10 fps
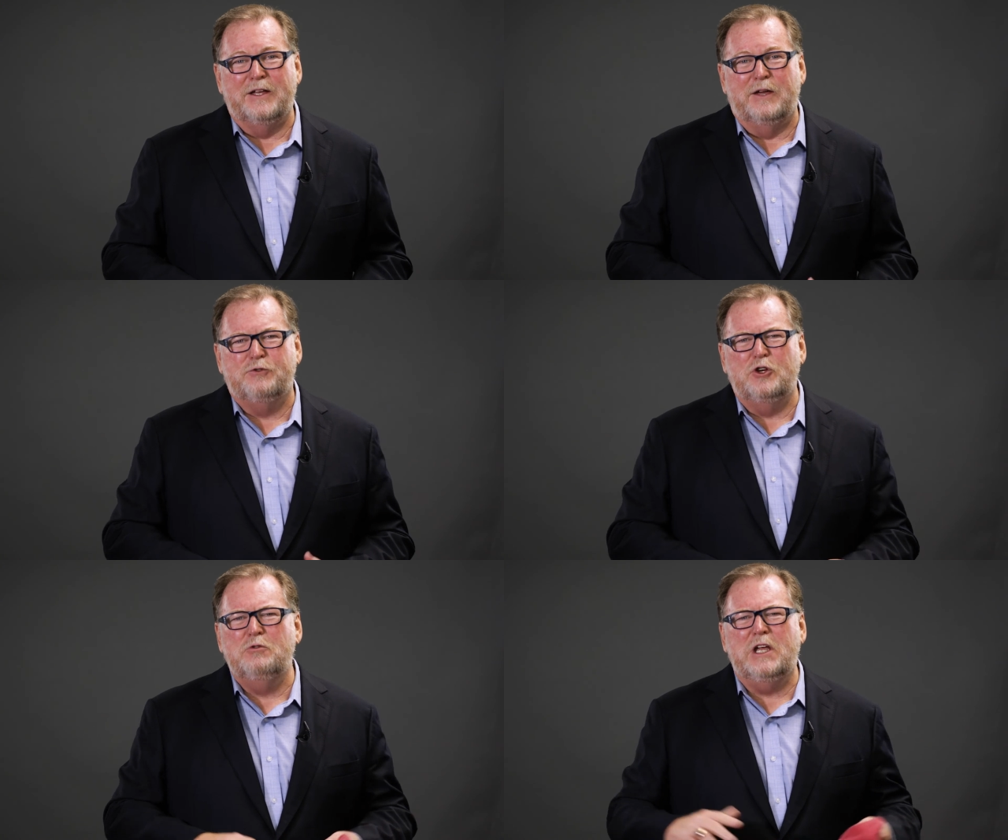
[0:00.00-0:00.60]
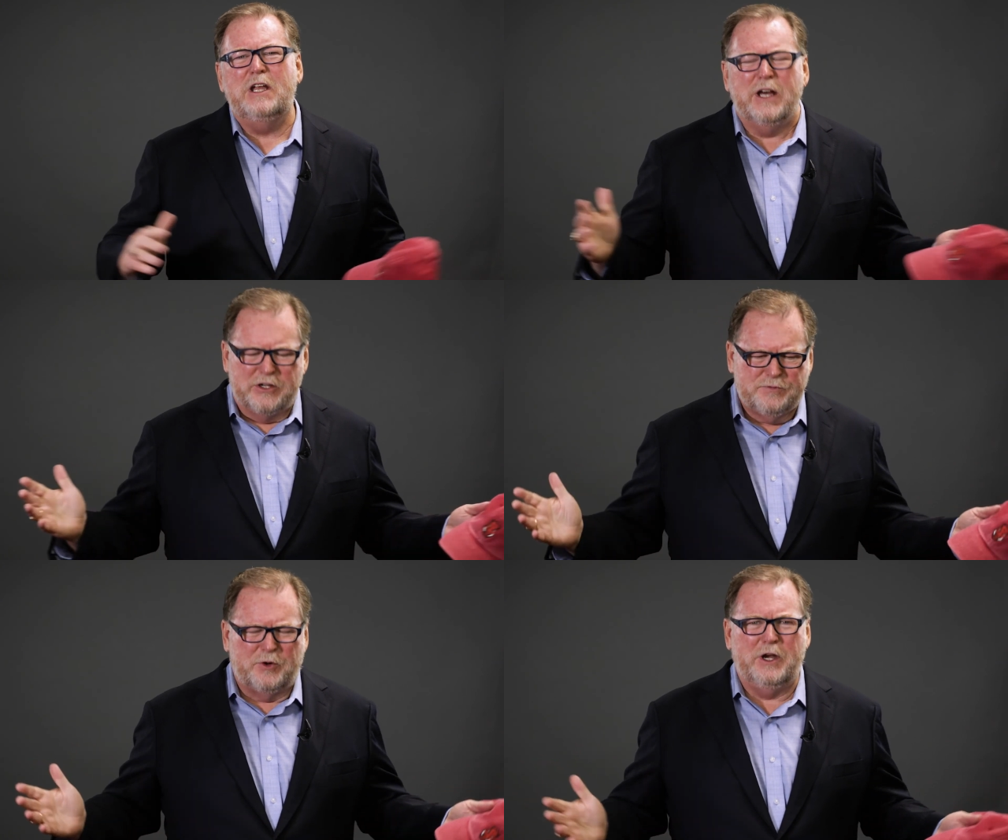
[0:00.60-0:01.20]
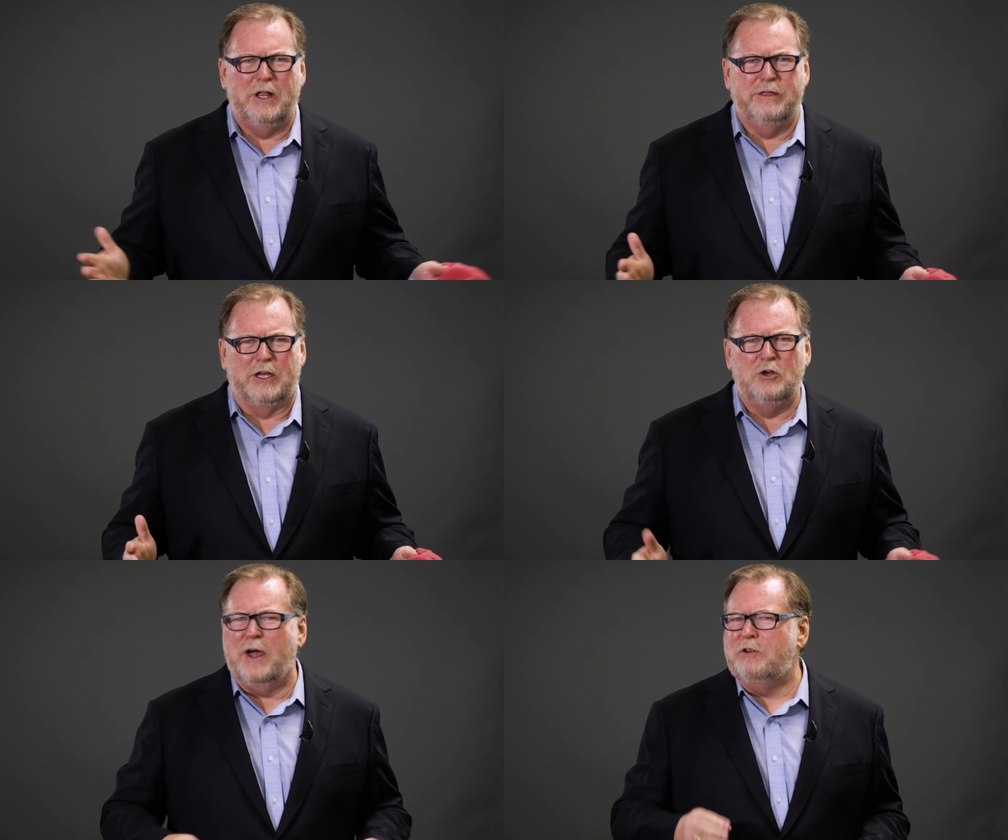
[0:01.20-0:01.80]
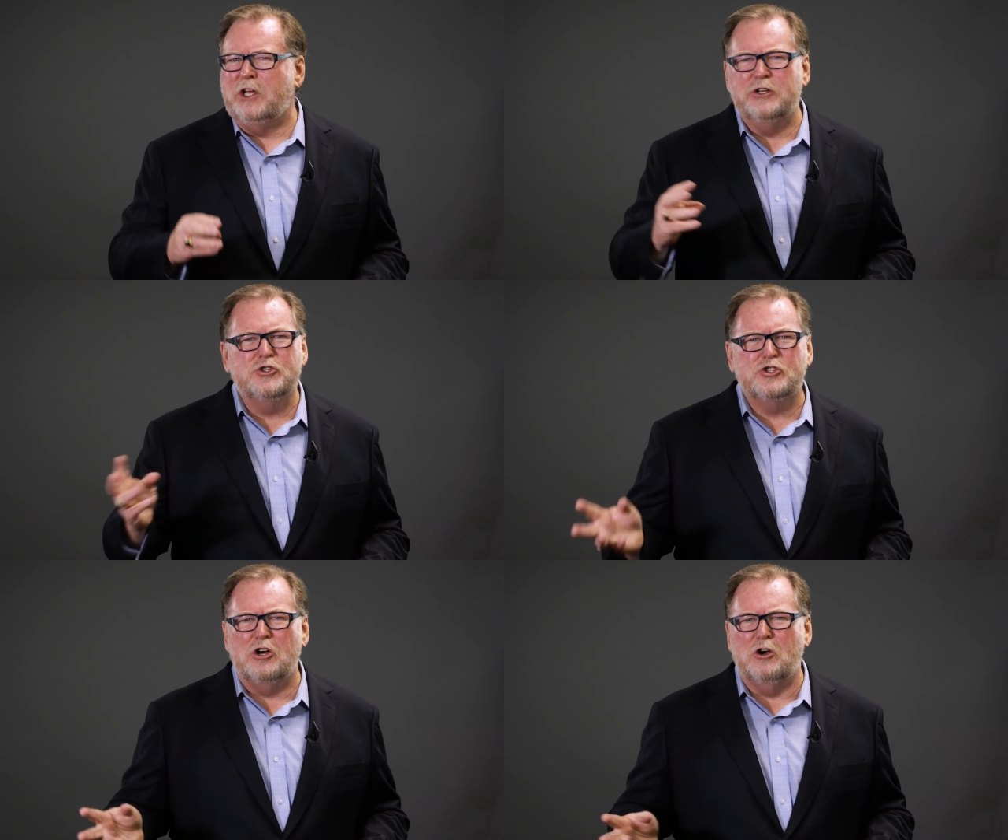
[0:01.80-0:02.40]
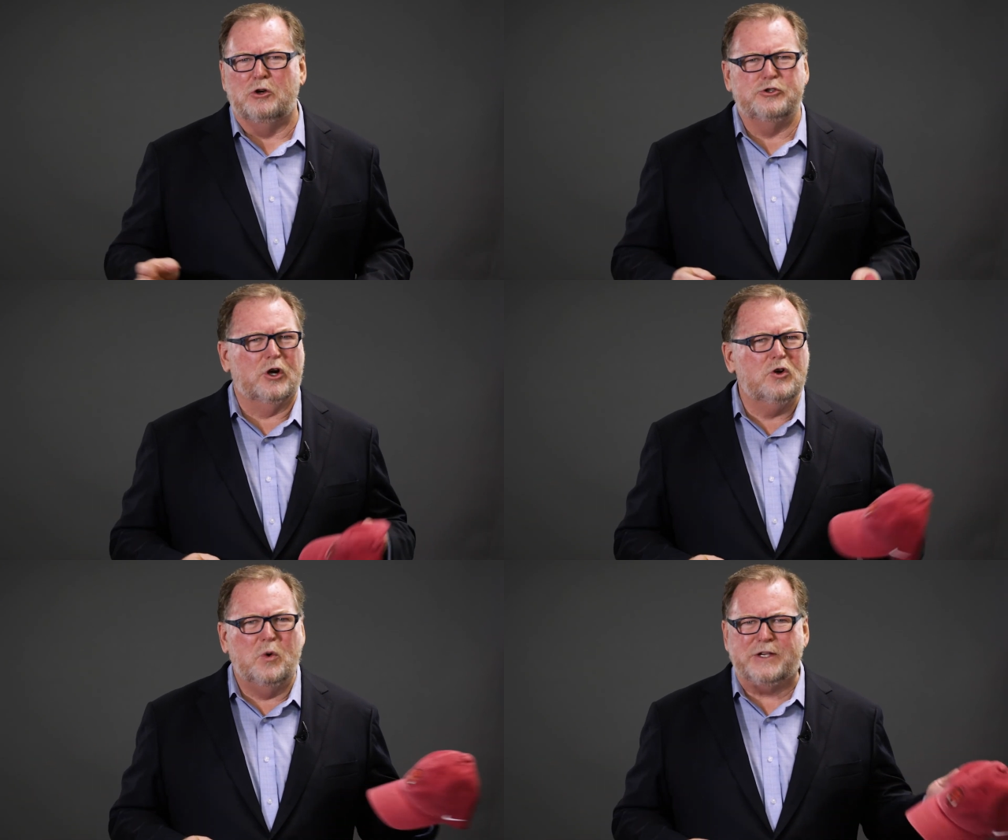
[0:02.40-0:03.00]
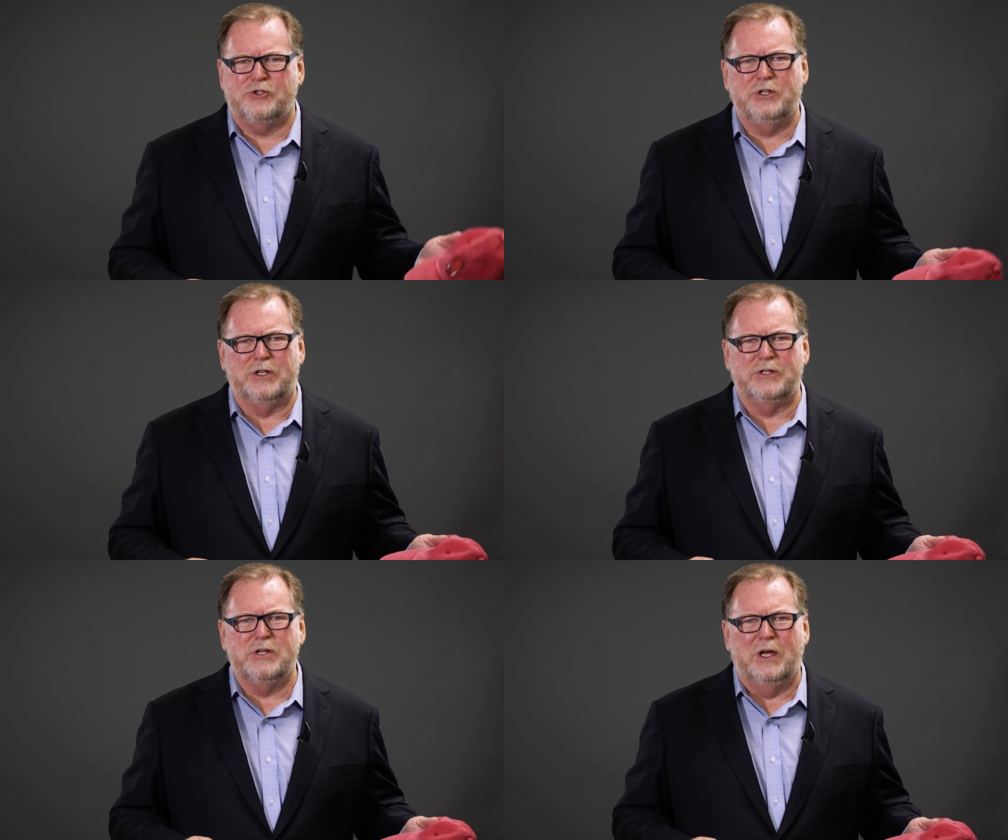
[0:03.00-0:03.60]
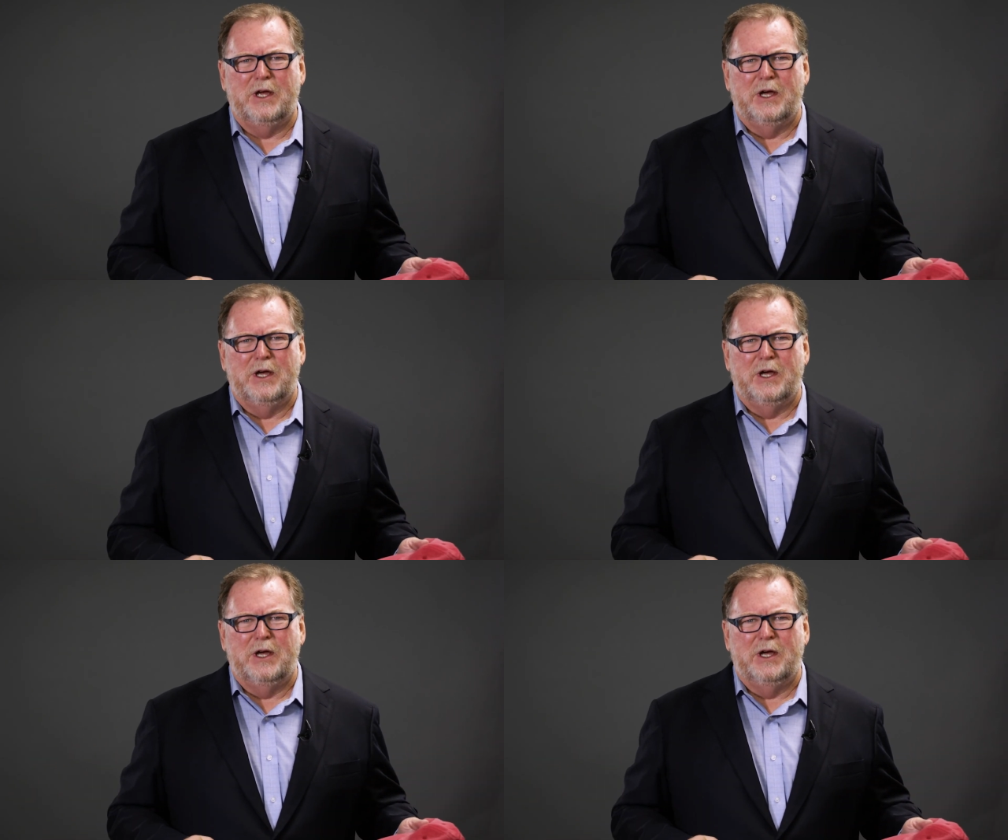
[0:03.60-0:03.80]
if you need us for anything, you have any concerns or questions